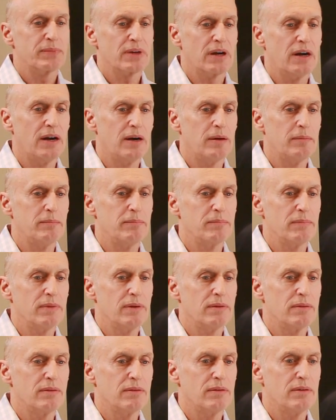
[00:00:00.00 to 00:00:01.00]
and
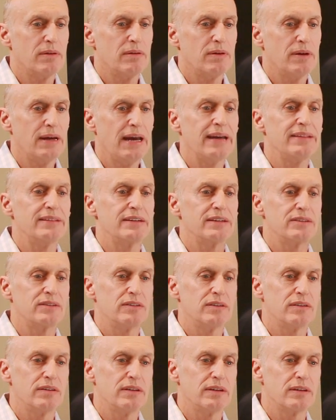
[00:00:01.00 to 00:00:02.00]

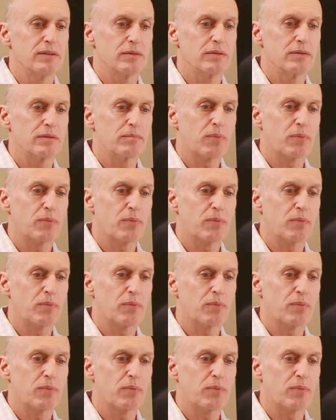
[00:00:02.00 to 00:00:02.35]
the